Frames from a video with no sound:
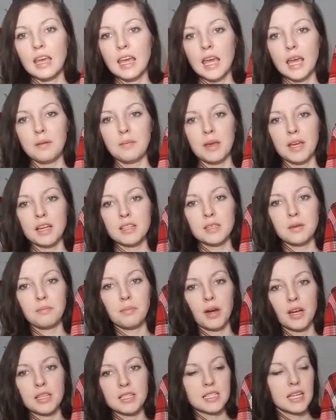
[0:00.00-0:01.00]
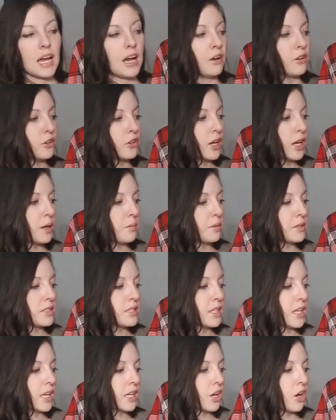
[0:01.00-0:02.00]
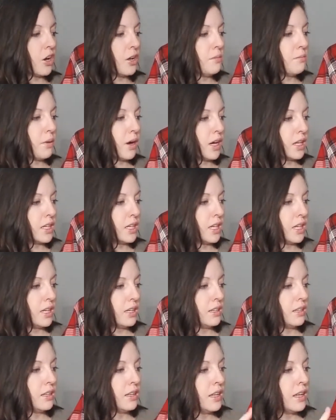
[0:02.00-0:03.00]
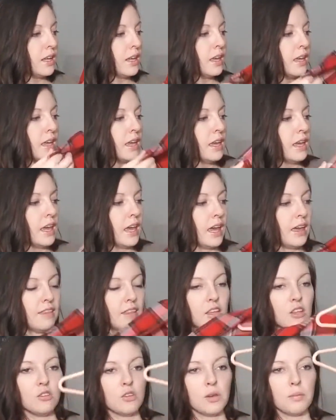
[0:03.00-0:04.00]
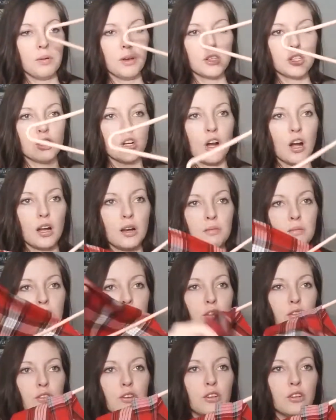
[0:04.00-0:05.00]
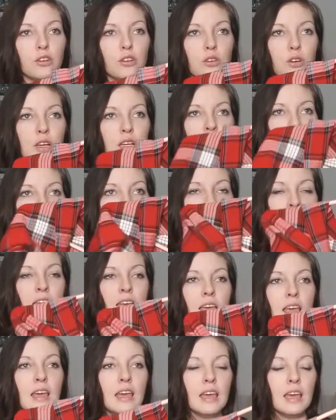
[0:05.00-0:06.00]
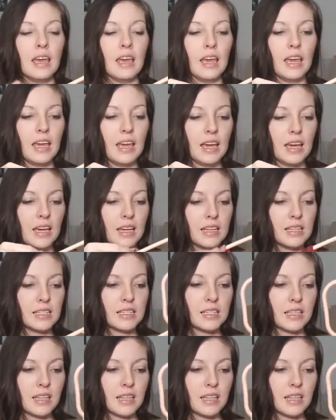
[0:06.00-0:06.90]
and because it buttoned down, you're able to like unbutton it, and then you can put your arm through, and